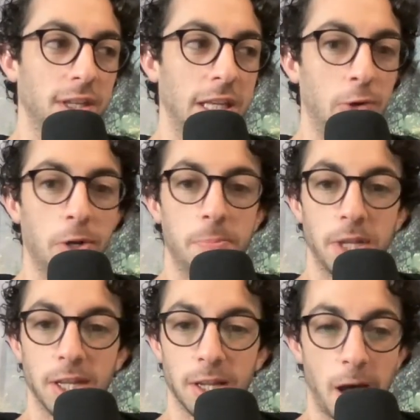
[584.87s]
he would
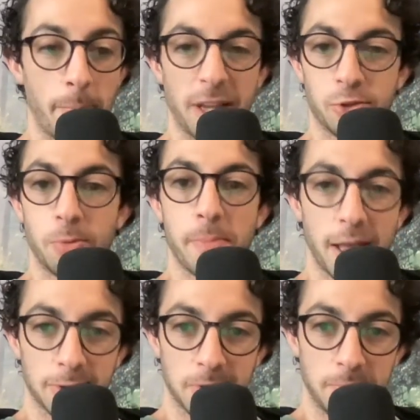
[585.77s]
be a mental
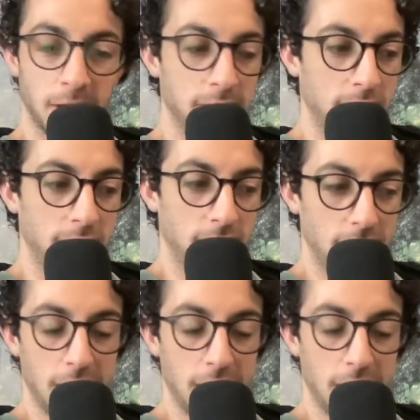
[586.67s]
mess because he